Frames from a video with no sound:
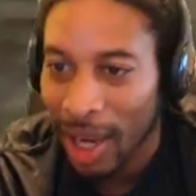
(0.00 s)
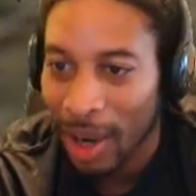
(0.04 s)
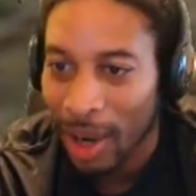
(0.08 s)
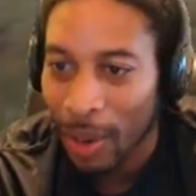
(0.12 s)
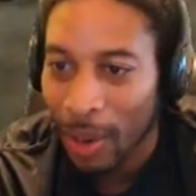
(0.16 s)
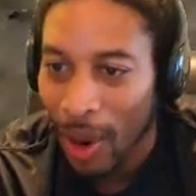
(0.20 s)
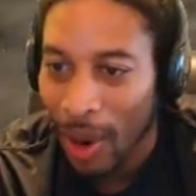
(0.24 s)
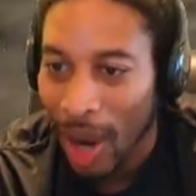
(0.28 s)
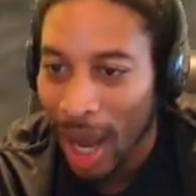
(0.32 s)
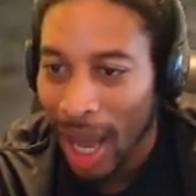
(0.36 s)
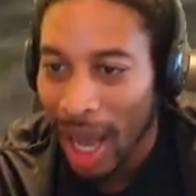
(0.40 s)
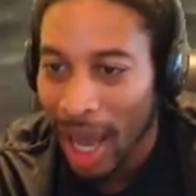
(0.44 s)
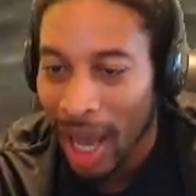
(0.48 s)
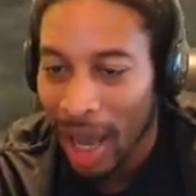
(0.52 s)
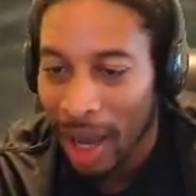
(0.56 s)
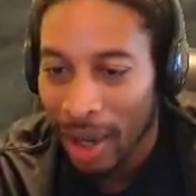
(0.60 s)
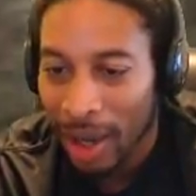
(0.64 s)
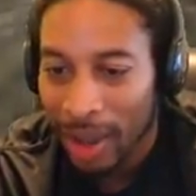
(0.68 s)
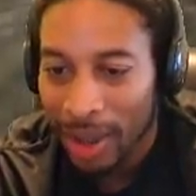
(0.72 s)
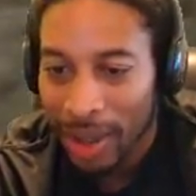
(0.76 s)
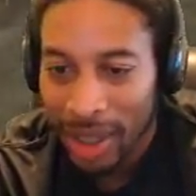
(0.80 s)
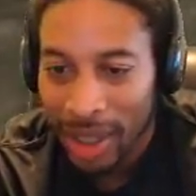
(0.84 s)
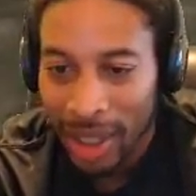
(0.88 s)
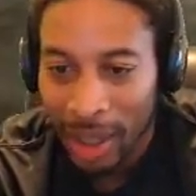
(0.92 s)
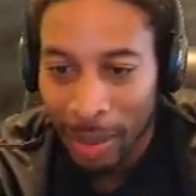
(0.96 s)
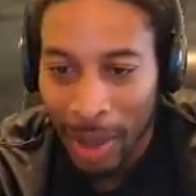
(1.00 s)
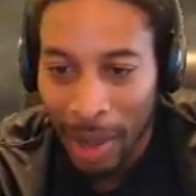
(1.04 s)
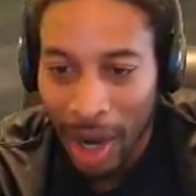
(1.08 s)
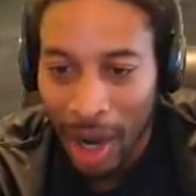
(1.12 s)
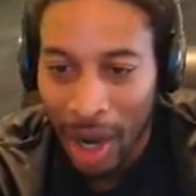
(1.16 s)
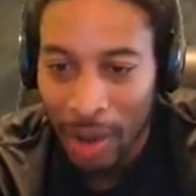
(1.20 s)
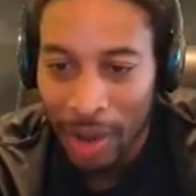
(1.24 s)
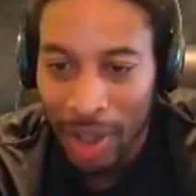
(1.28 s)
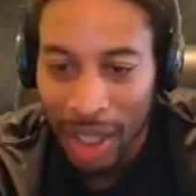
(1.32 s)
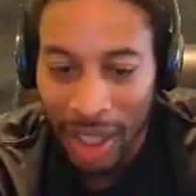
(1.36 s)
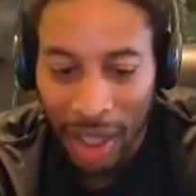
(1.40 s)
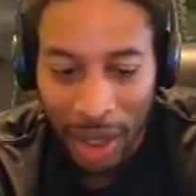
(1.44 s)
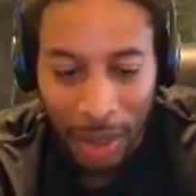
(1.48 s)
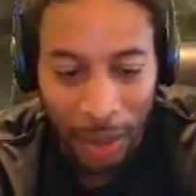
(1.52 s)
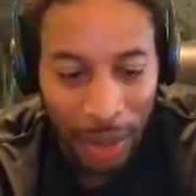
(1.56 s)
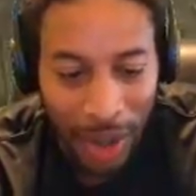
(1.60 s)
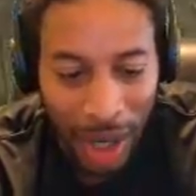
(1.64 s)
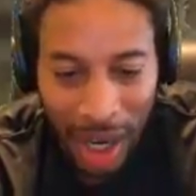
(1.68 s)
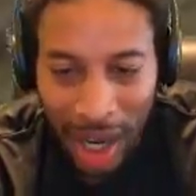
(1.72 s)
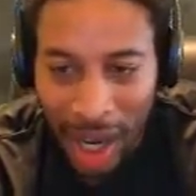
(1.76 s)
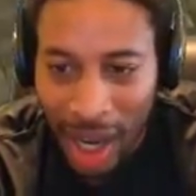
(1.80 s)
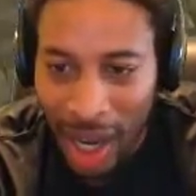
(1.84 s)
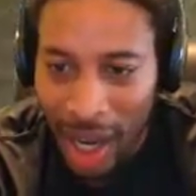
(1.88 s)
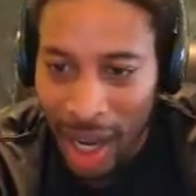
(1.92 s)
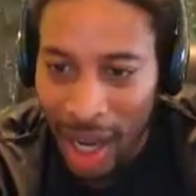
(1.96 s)
wow. Come on, nigga,
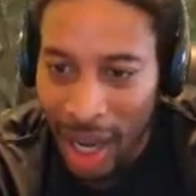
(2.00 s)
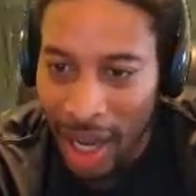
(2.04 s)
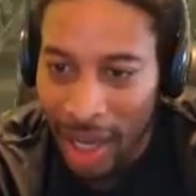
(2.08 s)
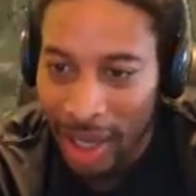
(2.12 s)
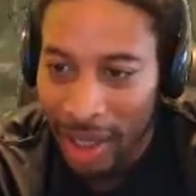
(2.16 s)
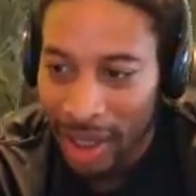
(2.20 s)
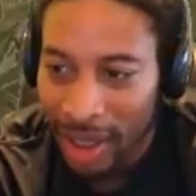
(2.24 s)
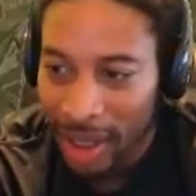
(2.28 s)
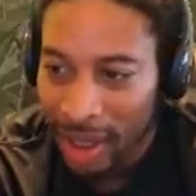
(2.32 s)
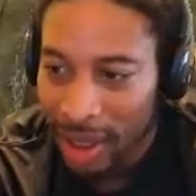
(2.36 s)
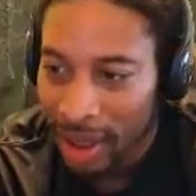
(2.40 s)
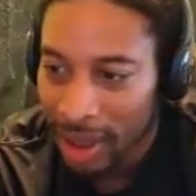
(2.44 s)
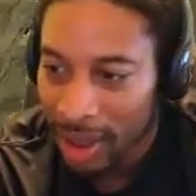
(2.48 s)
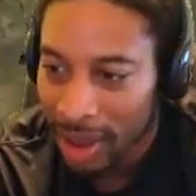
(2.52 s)
run.